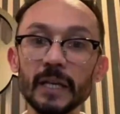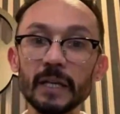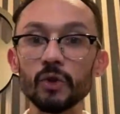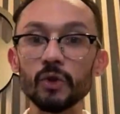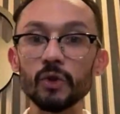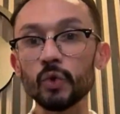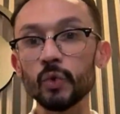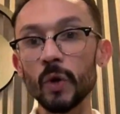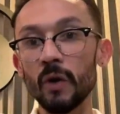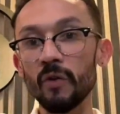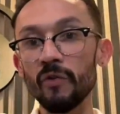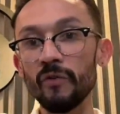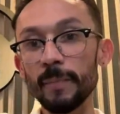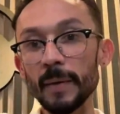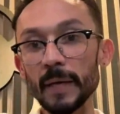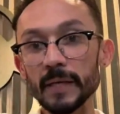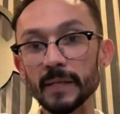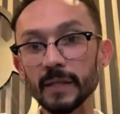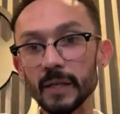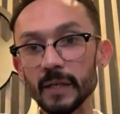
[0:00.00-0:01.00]
to 12
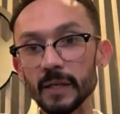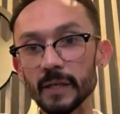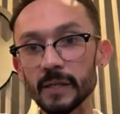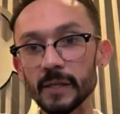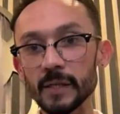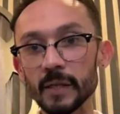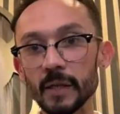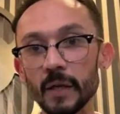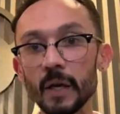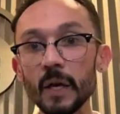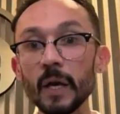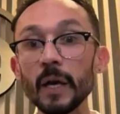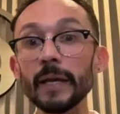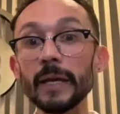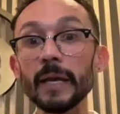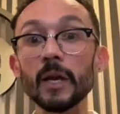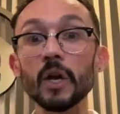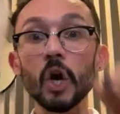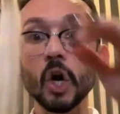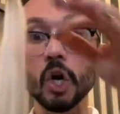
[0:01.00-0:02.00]
pieces.
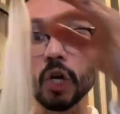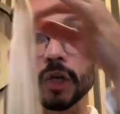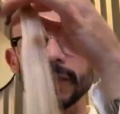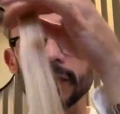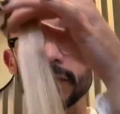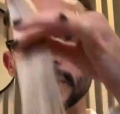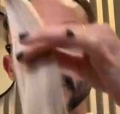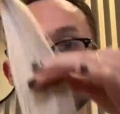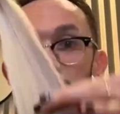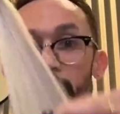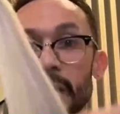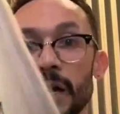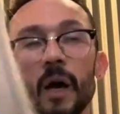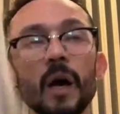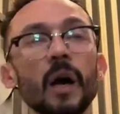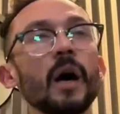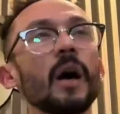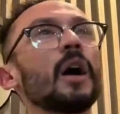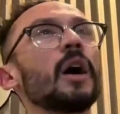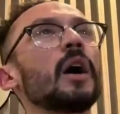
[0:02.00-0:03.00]
It costs,
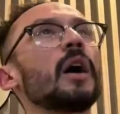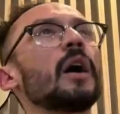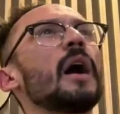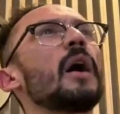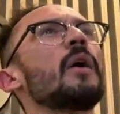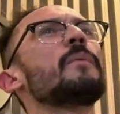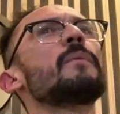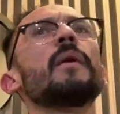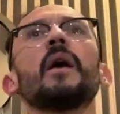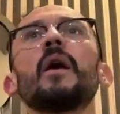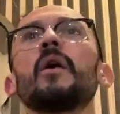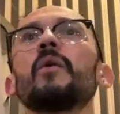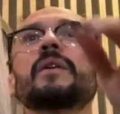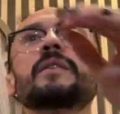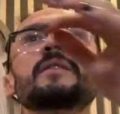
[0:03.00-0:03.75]
how was